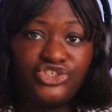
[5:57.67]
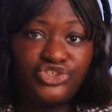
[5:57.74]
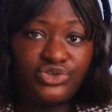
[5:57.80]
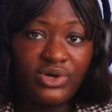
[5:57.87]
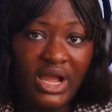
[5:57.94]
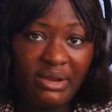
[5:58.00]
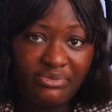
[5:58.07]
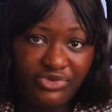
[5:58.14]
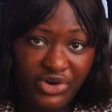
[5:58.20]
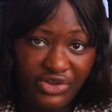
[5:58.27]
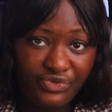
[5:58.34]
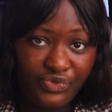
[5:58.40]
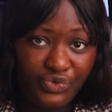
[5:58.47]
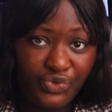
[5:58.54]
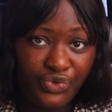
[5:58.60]
So I'm
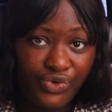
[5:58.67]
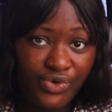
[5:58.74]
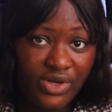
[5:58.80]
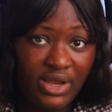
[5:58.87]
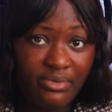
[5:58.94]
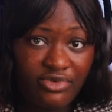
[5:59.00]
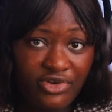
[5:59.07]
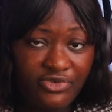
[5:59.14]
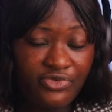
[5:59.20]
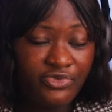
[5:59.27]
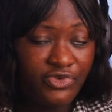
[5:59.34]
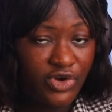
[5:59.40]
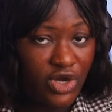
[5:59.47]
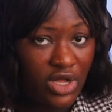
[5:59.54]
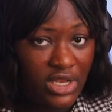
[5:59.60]
grateful. I'm grateful
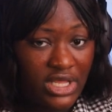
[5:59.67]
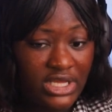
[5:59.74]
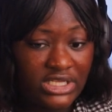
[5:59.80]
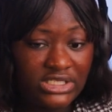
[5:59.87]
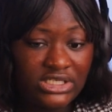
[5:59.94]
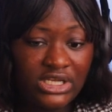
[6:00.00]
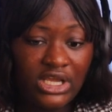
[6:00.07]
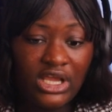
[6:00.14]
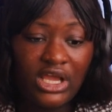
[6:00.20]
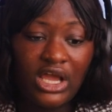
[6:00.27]
for college.